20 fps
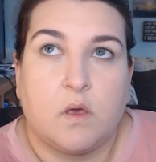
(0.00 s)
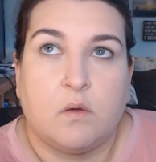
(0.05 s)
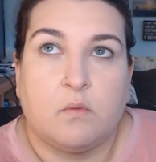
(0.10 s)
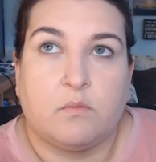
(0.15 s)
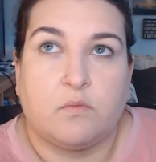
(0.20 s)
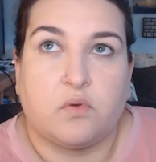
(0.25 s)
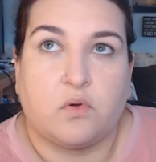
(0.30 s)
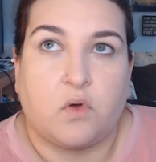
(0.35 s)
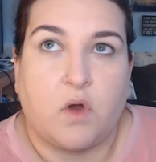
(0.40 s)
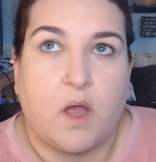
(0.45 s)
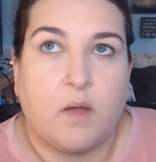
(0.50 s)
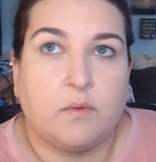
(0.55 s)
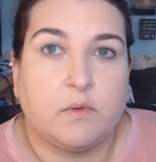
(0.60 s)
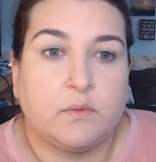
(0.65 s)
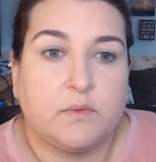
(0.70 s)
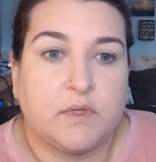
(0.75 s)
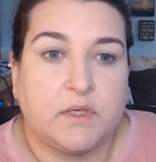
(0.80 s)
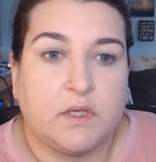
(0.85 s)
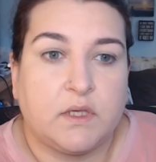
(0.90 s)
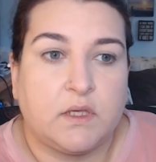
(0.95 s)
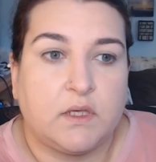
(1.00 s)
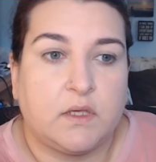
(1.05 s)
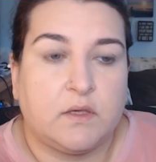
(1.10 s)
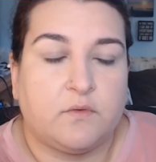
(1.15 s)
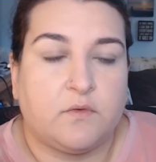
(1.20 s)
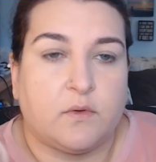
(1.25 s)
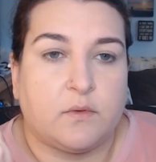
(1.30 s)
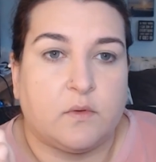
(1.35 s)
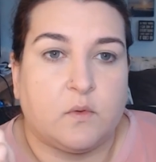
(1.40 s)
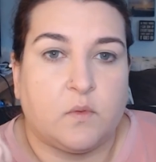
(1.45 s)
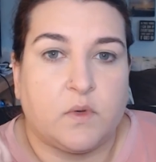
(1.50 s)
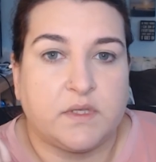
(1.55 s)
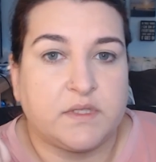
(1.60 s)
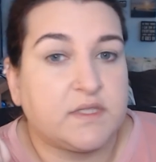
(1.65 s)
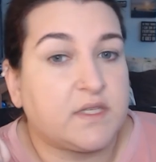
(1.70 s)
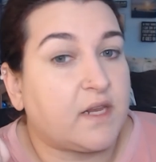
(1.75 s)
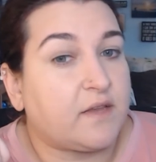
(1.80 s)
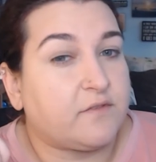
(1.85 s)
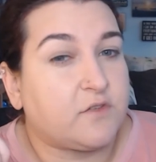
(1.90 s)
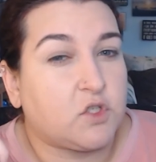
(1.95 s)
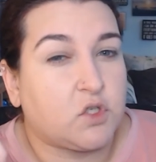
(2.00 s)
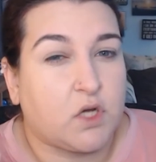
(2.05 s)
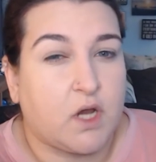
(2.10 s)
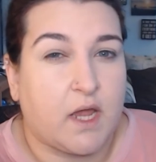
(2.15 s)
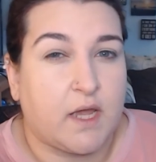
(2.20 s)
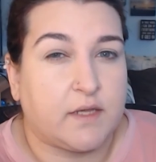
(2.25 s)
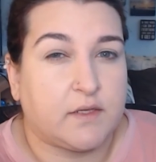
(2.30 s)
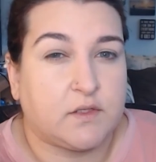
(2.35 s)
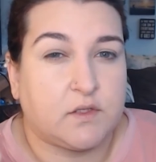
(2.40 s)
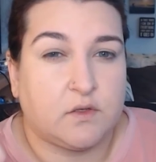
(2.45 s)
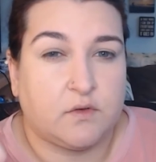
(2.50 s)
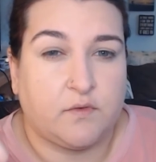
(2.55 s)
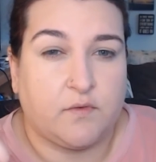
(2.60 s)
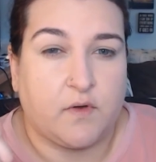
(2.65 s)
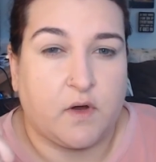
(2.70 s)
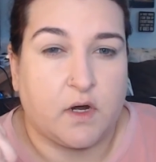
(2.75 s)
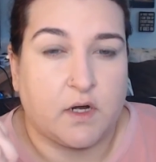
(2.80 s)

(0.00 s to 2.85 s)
probably, from the ones that I've tried so far,